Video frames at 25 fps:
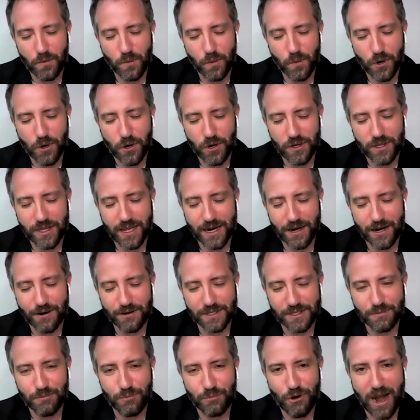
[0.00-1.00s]
word there
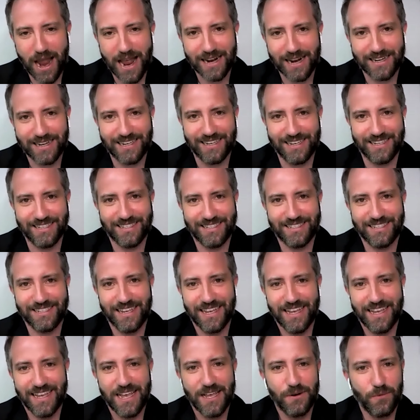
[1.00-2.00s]
is practice.
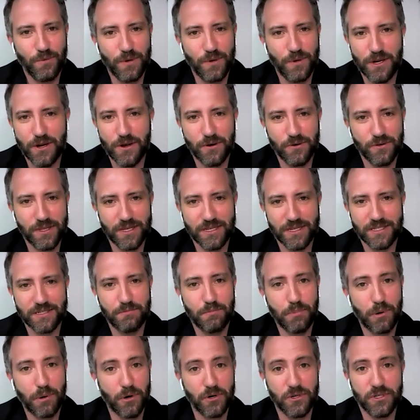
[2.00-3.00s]
We know this
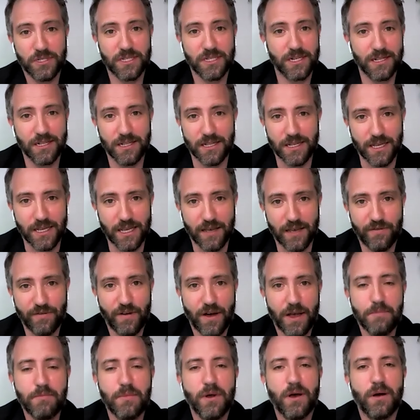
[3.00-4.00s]
personally. If
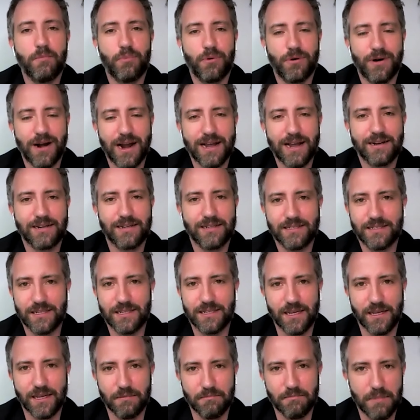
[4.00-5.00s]
I'm not
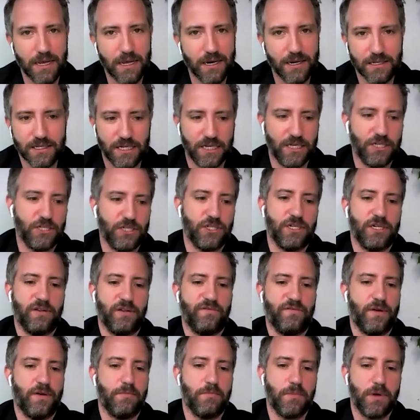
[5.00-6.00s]
practicing meditation,
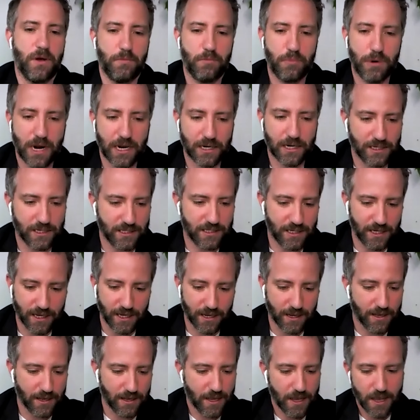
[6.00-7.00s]
if I'm not
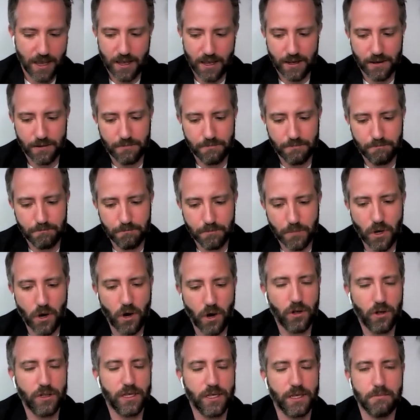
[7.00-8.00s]
practicing
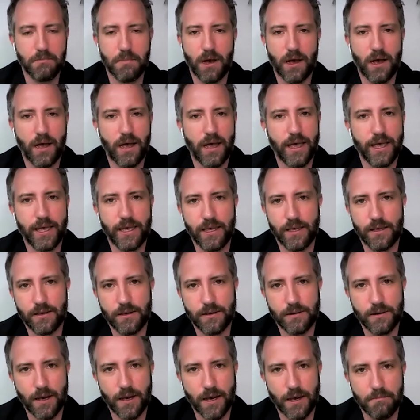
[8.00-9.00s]
calling my
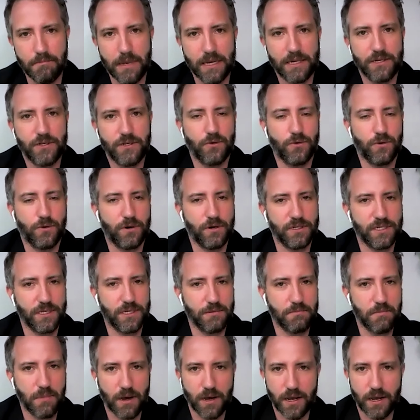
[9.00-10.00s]
mentors
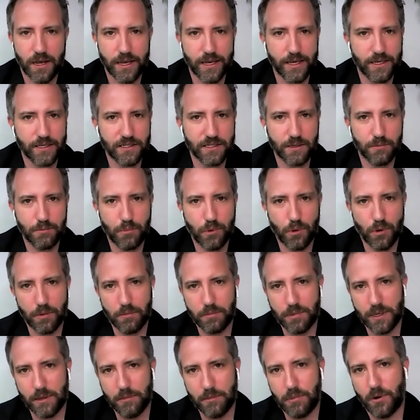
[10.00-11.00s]
and my support
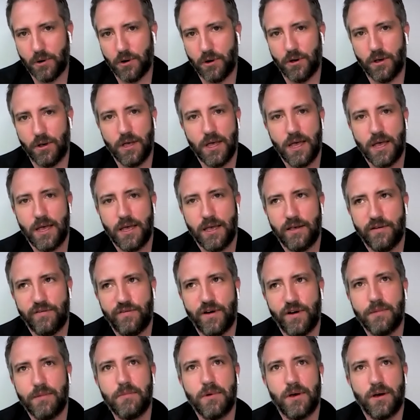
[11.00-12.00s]
people, if
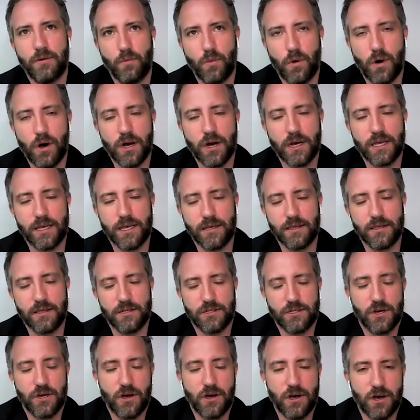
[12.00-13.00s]
I'm not walking the
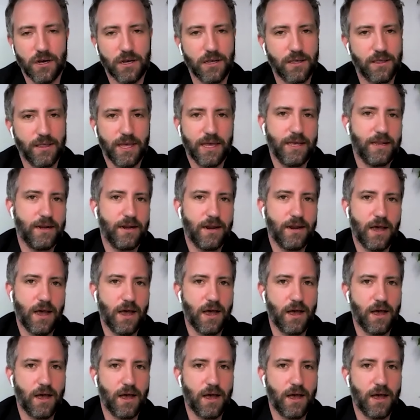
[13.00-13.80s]
talk, then